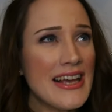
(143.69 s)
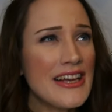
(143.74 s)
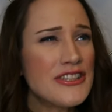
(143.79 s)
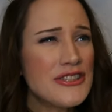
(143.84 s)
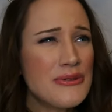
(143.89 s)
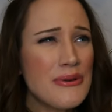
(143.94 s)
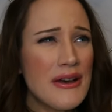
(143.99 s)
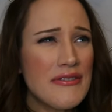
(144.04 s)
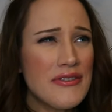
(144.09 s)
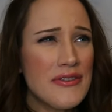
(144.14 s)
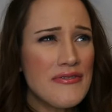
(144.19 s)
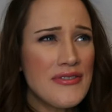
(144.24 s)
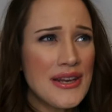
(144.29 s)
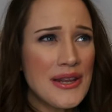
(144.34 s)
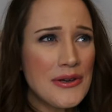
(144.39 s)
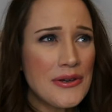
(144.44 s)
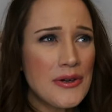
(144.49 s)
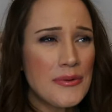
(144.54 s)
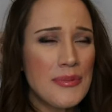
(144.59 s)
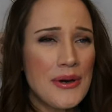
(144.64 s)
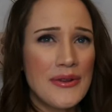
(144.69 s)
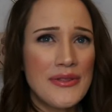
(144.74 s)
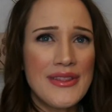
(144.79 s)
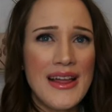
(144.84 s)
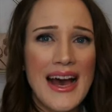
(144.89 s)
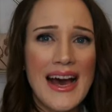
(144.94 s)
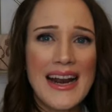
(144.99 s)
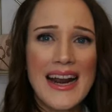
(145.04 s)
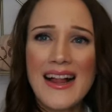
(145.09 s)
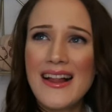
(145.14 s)
I do have a video about
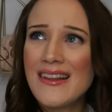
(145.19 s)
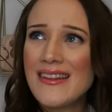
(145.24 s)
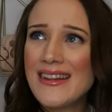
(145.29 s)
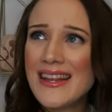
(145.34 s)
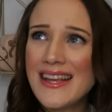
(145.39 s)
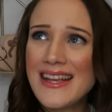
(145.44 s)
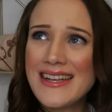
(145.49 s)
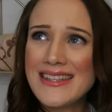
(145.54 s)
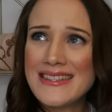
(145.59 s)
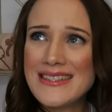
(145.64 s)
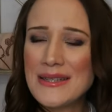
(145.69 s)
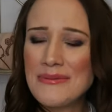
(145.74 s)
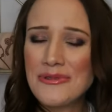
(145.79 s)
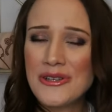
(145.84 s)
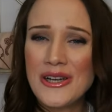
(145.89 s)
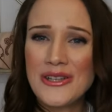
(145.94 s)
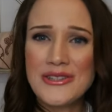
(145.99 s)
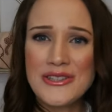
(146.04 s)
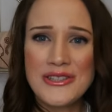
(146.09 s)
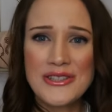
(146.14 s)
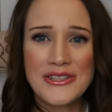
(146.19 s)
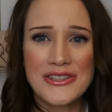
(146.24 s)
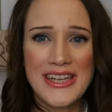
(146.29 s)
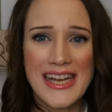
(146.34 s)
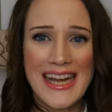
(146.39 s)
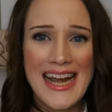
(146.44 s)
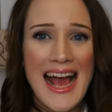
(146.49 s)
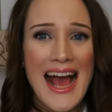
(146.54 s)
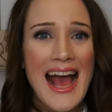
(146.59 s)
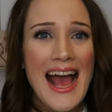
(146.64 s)
that, I'll link it somewhere on the
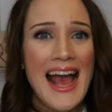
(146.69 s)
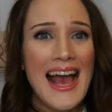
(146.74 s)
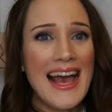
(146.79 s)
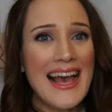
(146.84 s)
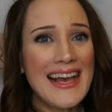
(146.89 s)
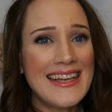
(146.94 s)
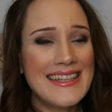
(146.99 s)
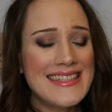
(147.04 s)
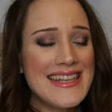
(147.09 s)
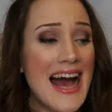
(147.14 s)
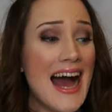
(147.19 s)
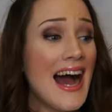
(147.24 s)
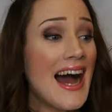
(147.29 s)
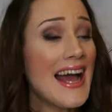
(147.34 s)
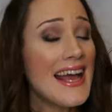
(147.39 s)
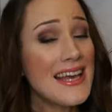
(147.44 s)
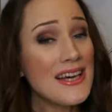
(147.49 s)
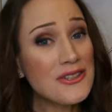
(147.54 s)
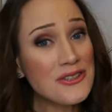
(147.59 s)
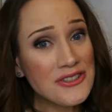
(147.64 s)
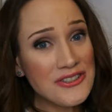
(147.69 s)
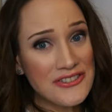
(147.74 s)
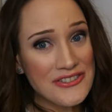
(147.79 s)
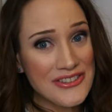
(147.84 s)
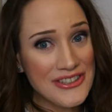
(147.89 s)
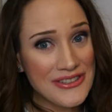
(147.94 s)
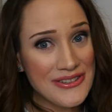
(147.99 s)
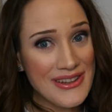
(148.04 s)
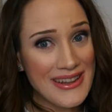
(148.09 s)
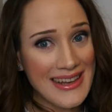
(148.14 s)
screen, and I
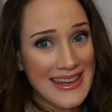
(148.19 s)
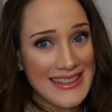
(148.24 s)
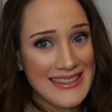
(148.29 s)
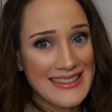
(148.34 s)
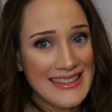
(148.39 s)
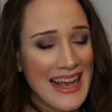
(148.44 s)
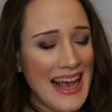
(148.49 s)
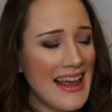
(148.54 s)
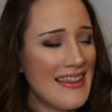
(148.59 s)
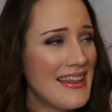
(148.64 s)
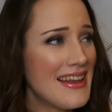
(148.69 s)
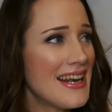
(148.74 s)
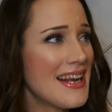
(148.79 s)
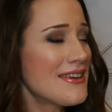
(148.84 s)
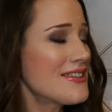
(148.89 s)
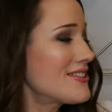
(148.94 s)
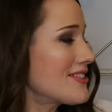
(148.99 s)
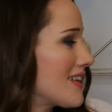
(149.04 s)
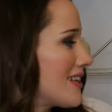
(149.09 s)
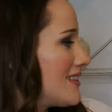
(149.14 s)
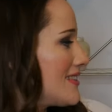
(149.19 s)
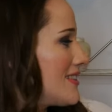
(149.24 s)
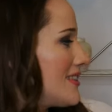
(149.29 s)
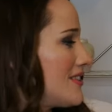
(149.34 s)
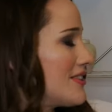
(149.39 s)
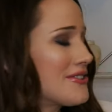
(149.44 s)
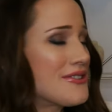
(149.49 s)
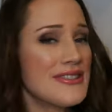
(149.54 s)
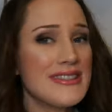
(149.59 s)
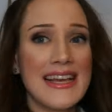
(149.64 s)
outgrew this, and then I started to
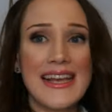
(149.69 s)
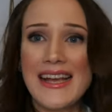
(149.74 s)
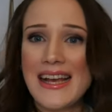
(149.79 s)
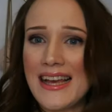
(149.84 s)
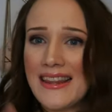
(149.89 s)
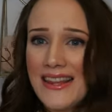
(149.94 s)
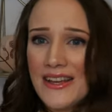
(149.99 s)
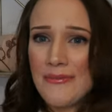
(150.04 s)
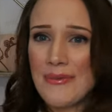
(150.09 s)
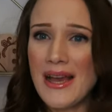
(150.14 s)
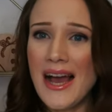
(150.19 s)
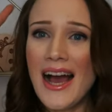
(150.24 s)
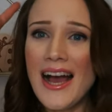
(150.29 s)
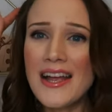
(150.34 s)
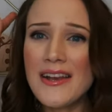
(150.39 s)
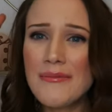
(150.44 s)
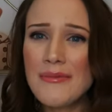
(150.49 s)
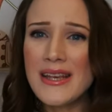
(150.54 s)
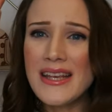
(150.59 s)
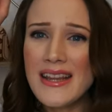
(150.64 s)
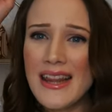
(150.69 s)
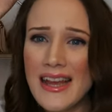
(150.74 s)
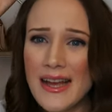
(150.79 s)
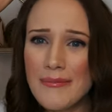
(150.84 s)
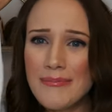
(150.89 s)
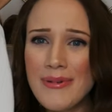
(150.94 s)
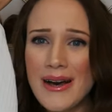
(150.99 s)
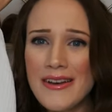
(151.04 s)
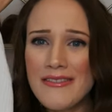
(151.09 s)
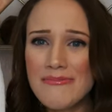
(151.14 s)
use like I think behind me, like
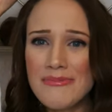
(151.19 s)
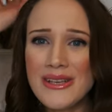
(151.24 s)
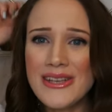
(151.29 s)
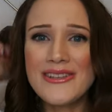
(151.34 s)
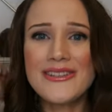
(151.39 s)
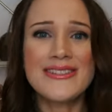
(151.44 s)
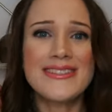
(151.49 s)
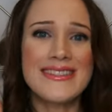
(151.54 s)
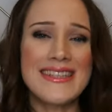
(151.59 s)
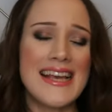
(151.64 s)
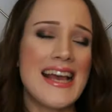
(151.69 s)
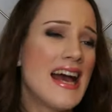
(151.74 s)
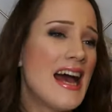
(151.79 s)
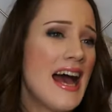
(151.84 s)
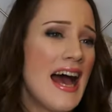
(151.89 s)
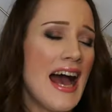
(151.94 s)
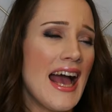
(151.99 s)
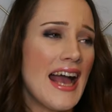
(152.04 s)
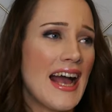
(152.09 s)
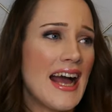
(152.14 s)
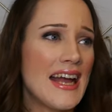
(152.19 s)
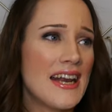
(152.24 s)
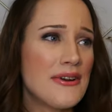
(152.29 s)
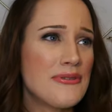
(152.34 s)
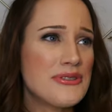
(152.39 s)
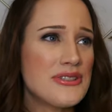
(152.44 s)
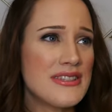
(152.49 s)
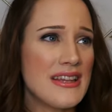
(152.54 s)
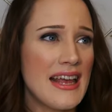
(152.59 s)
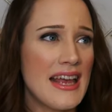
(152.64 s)
above me, you'll see I kind
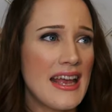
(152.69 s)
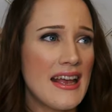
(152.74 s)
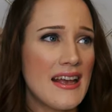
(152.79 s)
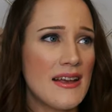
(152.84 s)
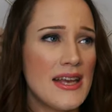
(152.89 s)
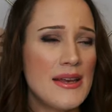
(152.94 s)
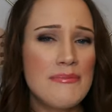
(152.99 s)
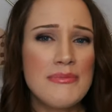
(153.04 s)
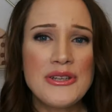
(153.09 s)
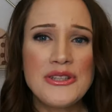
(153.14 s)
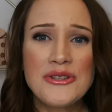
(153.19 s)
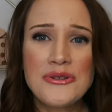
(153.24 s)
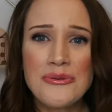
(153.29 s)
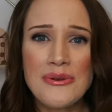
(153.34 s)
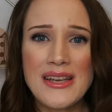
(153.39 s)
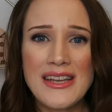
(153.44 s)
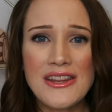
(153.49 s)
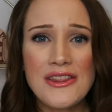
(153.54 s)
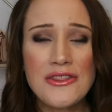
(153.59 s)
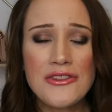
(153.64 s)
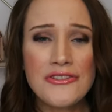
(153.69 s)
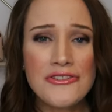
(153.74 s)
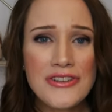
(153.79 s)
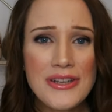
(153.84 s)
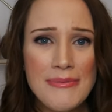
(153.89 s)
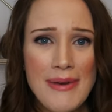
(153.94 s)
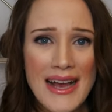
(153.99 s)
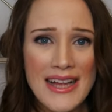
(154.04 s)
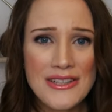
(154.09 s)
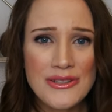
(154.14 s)
of was like in between
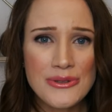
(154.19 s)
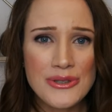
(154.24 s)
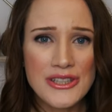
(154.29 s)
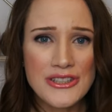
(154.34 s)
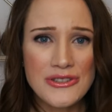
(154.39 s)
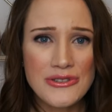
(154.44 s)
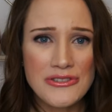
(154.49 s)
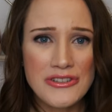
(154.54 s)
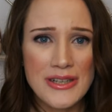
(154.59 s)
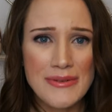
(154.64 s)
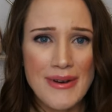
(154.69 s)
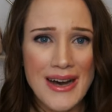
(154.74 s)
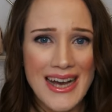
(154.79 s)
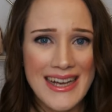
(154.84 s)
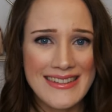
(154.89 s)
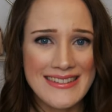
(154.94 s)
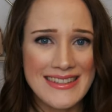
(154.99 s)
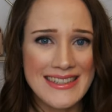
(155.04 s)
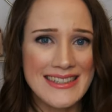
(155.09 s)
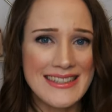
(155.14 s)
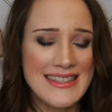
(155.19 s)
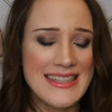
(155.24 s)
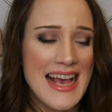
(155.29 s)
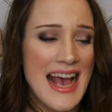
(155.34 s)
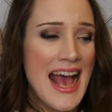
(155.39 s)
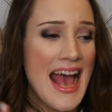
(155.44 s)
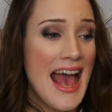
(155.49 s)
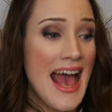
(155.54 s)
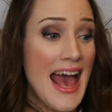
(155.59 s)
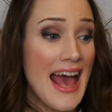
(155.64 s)
three Pandora jewelry boxes,
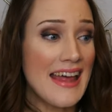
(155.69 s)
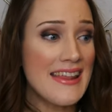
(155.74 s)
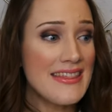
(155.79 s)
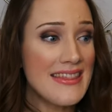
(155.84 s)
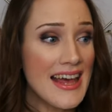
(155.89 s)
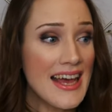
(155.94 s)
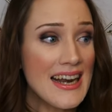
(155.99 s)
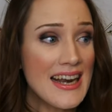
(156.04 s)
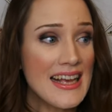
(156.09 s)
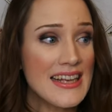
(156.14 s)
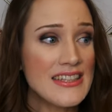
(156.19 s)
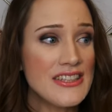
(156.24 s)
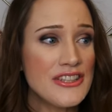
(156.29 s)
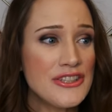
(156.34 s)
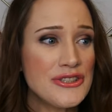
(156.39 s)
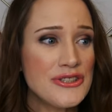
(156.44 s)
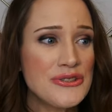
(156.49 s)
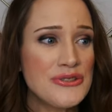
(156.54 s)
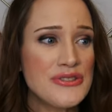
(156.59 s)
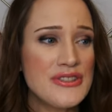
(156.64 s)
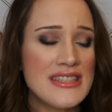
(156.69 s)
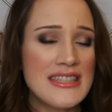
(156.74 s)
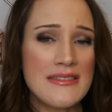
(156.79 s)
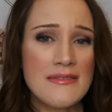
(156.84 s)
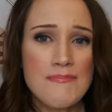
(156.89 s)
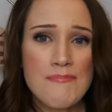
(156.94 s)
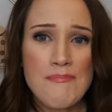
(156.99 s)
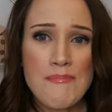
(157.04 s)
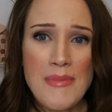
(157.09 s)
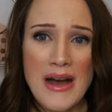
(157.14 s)
and then I used
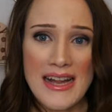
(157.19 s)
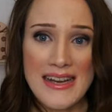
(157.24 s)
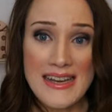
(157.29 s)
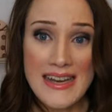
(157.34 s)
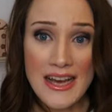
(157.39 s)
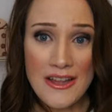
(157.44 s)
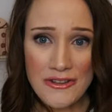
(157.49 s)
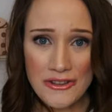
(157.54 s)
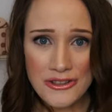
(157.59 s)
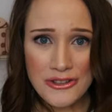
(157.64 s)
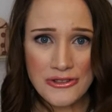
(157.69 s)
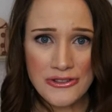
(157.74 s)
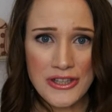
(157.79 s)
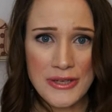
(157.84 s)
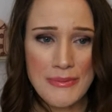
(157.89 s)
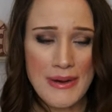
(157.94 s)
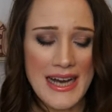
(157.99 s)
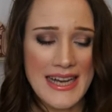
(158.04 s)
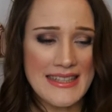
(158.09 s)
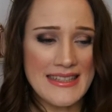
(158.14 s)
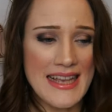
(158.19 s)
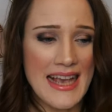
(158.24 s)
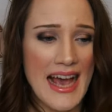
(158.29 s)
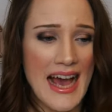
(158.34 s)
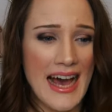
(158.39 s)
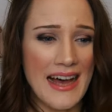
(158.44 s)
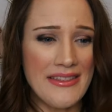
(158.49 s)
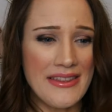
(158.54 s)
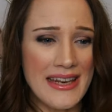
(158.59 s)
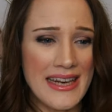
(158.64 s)
another jewelry box I
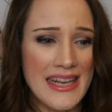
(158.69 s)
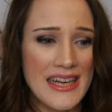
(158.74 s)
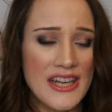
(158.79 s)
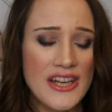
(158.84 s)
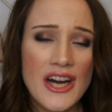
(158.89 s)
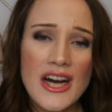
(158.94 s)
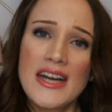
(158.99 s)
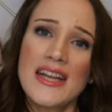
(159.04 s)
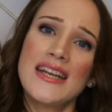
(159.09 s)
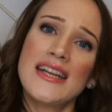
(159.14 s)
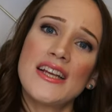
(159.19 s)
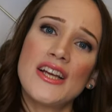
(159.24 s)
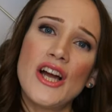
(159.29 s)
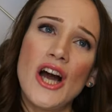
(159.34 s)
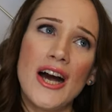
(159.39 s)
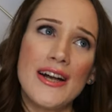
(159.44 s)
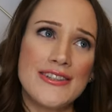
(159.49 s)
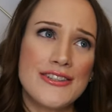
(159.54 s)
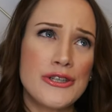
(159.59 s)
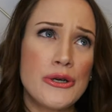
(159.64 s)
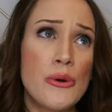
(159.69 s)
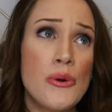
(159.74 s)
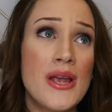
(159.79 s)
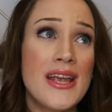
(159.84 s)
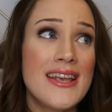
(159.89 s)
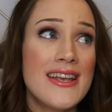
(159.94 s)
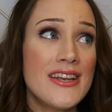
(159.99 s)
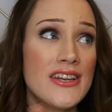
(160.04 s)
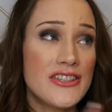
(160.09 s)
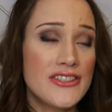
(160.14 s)
had that I had gotten at Costco
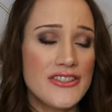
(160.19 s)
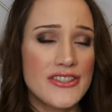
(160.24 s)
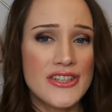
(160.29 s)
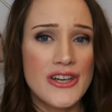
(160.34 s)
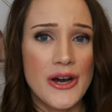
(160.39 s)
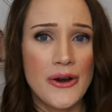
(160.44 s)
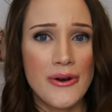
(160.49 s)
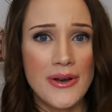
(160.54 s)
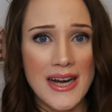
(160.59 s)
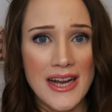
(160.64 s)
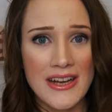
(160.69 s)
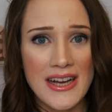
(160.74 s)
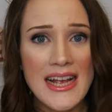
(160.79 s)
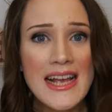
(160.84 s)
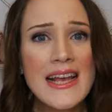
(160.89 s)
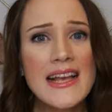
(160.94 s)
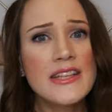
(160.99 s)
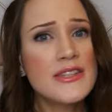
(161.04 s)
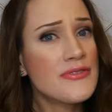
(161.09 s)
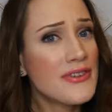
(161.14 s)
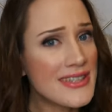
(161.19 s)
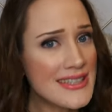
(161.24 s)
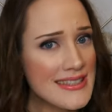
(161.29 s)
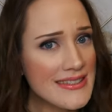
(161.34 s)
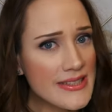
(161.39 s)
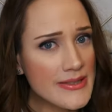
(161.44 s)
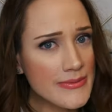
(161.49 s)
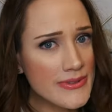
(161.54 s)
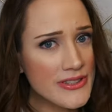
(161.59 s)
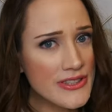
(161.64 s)
years ago, and it's very
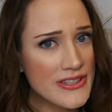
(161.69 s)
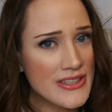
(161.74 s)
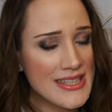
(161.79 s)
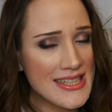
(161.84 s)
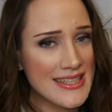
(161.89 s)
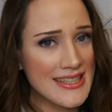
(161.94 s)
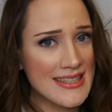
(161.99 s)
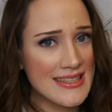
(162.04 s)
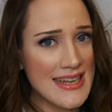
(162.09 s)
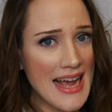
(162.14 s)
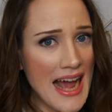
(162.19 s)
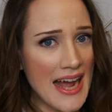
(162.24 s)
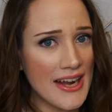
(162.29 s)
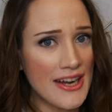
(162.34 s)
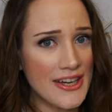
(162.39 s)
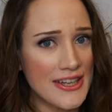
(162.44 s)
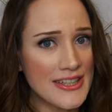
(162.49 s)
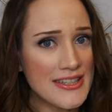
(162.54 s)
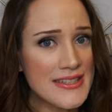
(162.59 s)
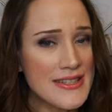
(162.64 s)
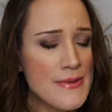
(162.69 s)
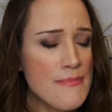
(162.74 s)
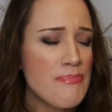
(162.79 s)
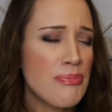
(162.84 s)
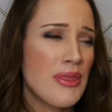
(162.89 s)
similar to Stackers.